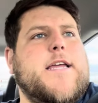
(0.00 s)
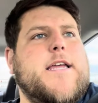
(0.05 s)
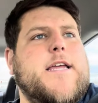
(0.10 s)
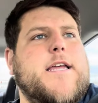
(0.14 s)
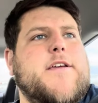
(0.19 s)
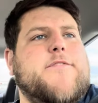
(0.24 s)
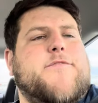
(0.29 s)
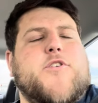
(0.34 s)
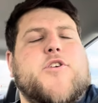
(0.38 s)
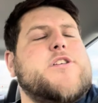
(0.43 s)

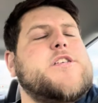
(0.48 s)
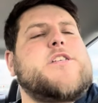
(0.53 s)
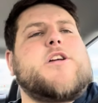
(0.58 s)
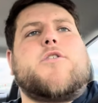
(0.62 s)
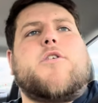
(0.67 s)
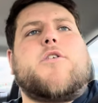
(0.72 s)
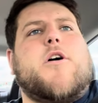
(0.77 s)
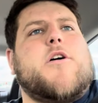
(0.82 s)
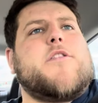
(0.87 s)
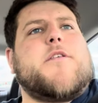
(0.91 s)
If you're
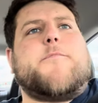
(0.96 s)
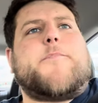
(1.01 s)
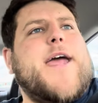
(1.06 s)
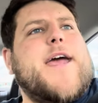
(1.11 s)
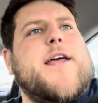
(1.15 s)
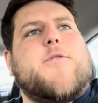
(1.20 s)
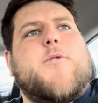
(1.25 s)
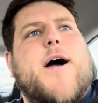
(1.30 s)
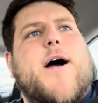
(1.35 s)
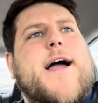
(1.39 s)
still on the
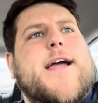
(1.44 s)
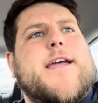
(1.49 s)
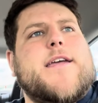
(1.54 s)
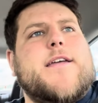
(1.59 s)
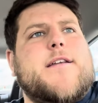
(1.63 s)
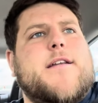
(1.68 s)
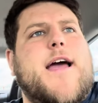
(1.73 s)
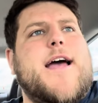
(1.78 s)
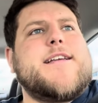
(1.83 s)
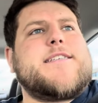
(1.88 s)

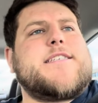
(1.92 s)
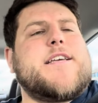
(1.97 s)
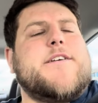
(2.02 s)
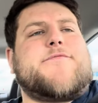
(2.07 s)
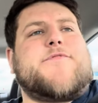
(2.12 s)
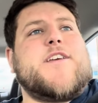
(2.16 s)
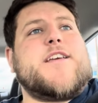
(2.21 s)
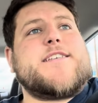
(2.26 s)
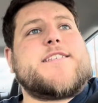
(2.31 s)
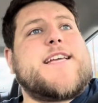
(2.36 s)
bandwagon as if
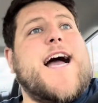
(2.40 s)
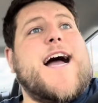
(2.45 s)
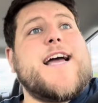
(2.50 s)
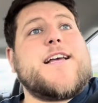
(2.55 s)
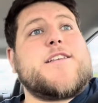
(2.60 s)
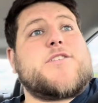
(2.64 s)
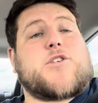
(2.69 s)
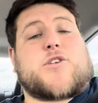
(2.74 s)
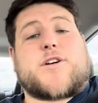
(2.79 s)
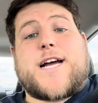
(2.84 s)
these
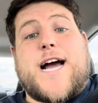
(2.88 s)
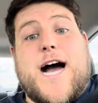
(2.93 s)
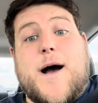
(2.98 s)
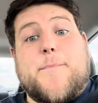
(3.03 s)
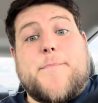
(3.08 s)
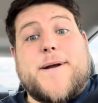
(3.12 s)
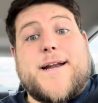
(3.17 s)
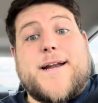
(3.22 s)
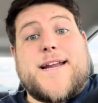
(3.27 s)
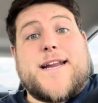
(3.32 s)
guys are
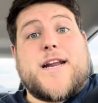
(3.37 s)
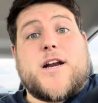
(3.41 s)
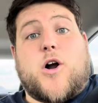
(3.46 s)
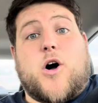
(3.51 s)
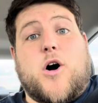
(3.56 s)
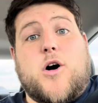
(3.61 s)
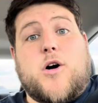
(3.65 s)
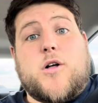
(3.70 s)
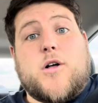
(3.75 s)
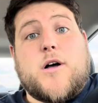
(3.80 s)
competent at
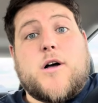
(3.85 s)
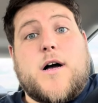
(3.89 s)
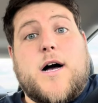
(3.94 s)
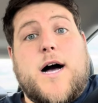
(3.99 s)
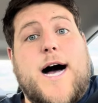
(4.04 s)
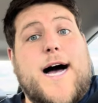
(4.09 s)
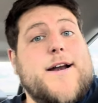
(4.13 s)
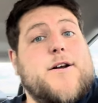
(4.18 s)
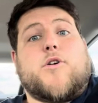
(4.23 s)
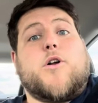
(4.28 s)
all,
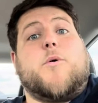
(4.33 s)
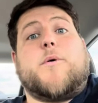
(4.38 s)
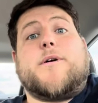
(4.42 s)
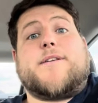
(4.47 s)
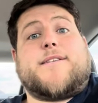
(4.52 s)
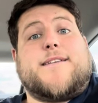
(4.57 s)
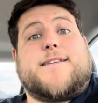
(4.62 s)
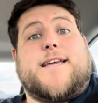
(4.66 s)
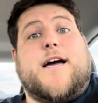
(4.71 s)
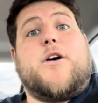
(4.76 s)
I don't know
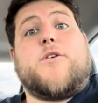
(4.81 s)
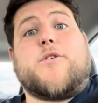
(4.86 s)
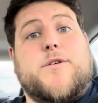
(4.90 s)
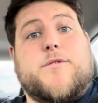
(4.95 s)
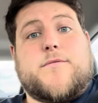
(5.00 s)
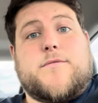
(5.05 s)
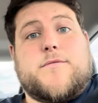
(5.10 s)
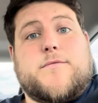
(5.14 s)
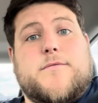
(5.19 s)
what to tell you.